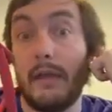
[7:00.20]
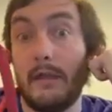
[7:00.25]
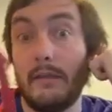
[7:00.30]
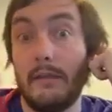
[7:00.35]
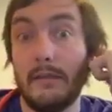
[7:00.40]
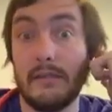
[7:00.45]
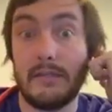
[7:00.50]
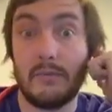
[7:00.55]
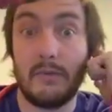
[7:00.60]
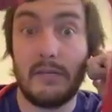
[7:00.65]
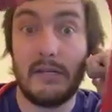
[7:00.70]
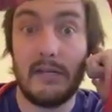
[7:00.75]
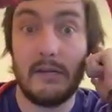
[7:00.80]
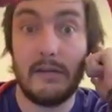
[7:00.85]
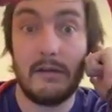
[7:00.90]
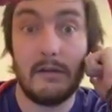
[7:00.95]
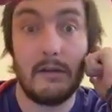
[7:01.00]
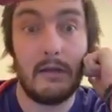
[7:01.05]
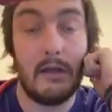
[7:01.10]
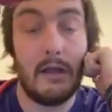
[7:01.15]
this one
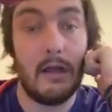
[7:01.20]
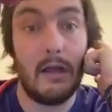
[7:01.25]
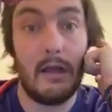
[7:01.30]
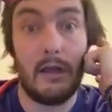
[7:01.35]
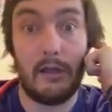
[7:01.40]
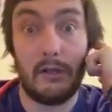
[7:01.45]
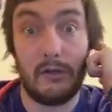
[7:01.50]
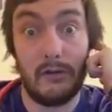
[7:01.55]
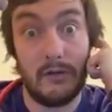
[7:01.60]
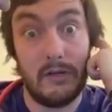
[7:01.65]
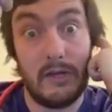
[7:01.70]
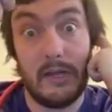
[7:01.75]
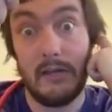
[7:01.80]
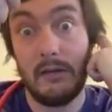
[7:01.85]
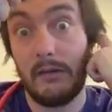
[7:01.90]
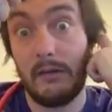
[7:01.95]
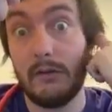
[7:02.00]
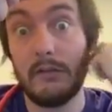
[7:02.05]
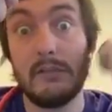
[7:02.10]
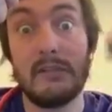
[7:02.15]
here, good
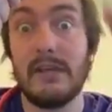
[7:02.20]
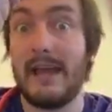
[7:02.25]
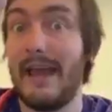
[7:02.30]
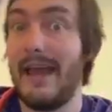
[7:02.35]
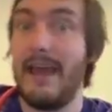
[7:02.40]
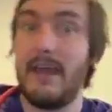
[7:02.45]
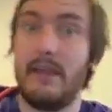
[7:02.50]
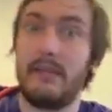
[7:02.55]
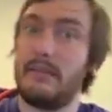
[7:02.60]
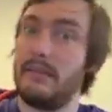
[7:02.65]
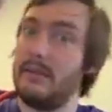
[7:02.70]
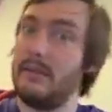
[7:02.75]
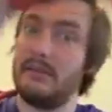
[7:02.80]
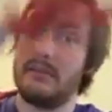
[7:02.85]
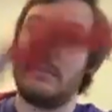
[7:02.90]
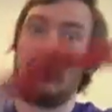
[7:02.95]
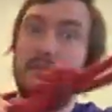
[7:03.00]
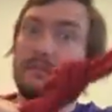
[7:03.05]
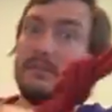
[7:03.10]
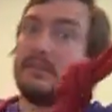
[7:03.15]
to hang things,
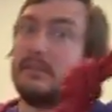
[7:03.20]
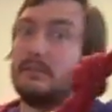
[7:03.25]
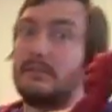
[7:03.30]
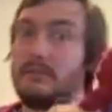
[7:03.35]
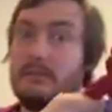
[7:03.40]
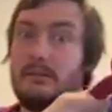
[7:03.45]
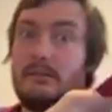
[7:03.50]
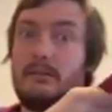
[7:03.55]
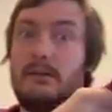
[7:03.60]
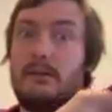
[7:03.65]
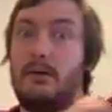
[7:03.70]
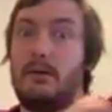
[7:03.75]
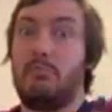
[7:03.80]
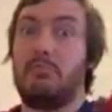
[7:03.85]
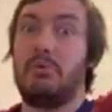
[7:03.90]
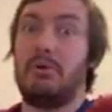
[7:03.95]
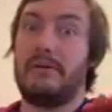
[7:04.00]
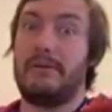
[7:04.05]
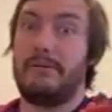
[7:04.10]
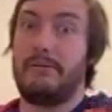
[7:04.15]
good to
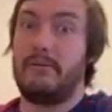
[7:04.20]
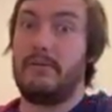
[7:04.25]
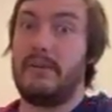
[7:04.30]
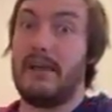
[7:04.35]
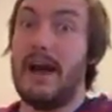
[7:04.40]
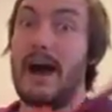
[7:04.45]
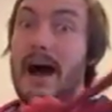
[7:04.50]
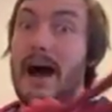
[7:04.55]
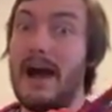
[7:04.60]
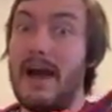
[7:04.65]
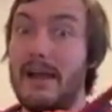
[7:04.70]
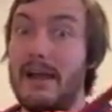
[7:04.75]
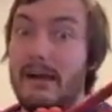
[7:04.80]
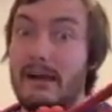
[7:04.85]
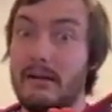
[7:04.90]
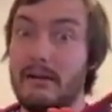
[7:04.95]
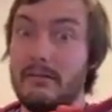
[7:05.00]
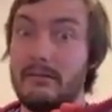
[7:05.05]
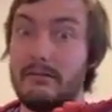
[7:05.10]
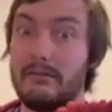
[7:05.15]
put through the eye
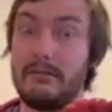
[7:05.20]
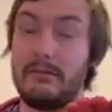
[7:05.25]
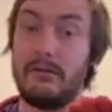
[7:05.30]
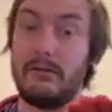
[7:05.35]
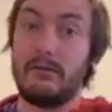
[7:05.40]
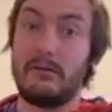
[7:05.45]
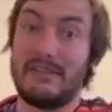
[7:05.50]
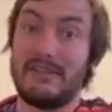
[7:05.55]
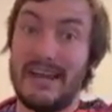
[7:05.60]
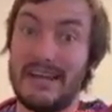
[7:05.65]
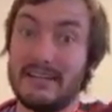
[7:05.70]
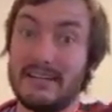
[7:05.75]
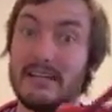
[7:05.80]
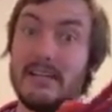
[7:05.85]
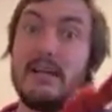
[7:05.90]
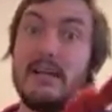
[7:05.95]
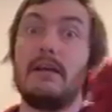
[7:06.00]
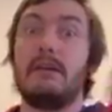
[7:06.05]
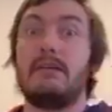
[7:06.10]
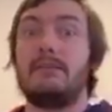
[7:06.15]
of your tent,
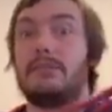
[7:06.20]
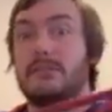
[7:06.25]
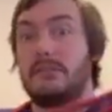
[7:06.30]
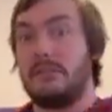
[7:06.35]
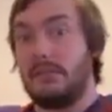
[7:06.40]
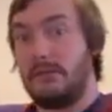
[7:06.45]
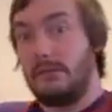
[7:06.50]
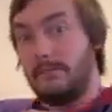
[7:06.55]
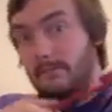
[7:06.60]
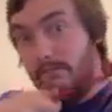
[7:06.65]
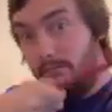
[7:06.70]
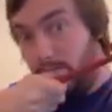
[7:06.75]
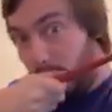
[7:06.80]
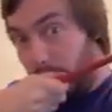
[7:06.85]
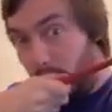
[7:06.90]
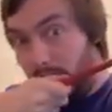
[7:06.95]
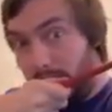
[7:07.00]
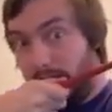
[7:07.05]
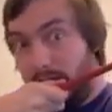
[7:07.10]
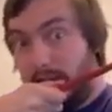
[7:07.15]
just to
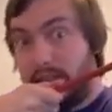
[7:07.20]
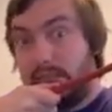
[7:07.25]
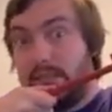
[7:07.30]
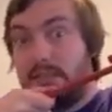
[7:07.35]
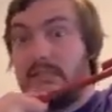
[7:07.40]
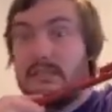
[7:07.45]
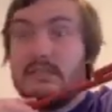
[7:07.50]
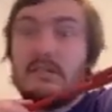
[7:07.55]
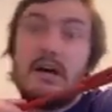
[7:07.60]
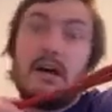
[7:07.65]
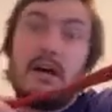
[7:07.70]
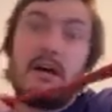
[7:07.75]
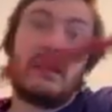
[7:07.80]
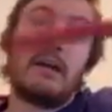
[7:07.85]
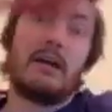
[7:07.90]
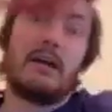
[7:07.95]
pull it nice and snug,